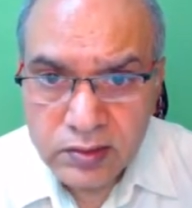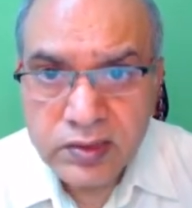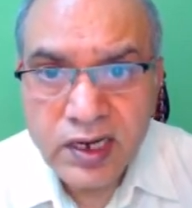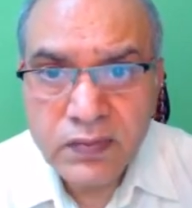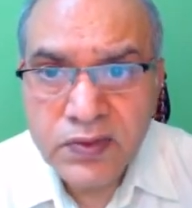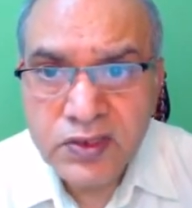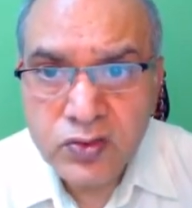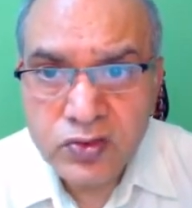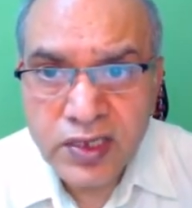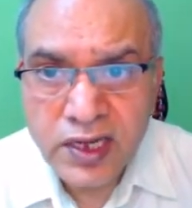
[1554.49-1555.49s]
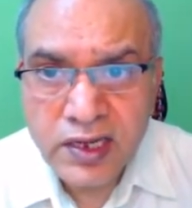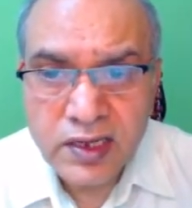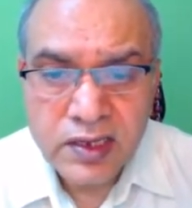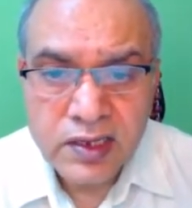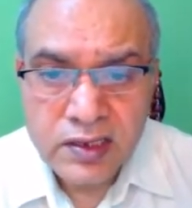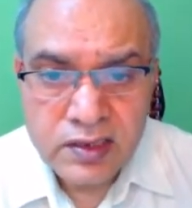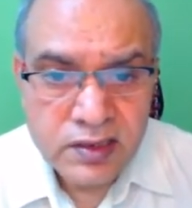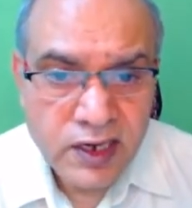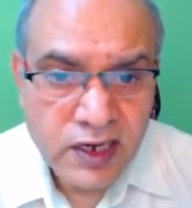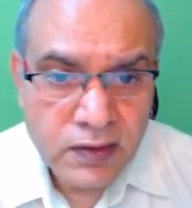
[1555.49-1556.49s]
that means to say
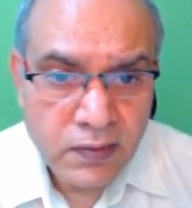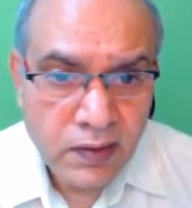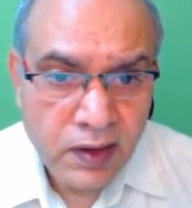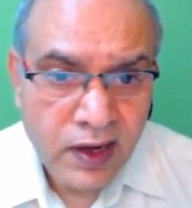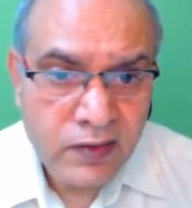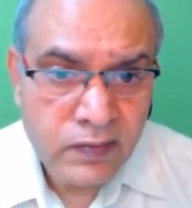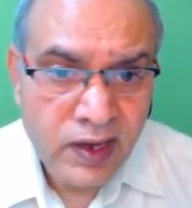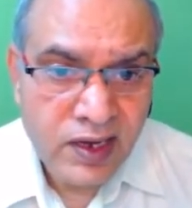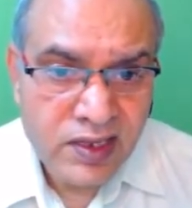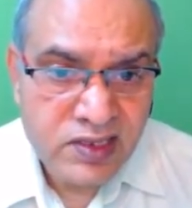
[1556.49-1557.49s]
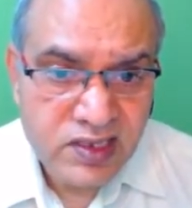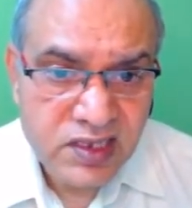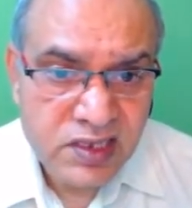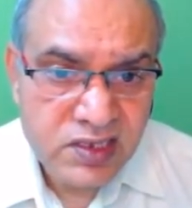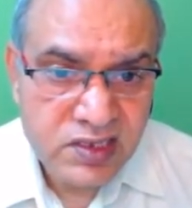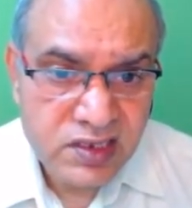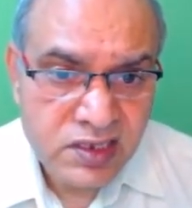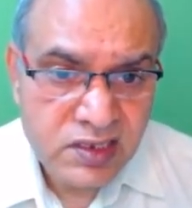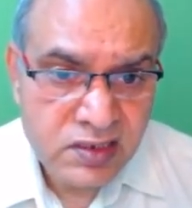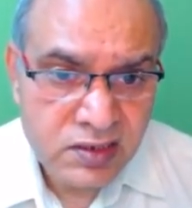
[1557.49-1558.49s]
that unbalance is
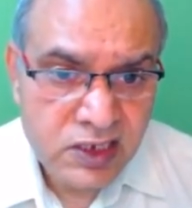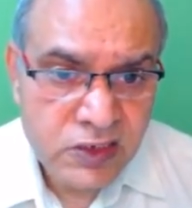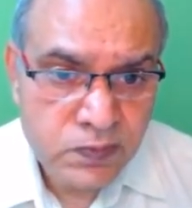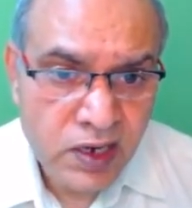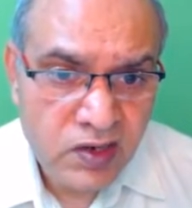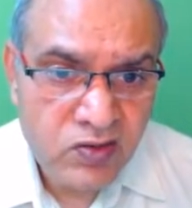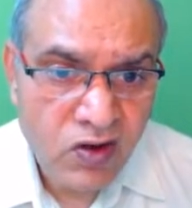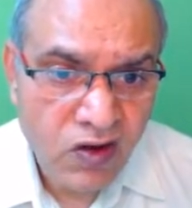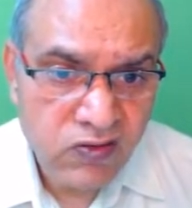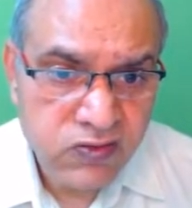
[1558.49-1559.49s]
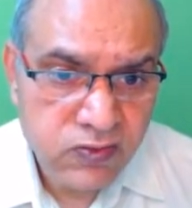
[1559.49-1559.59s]
in respect of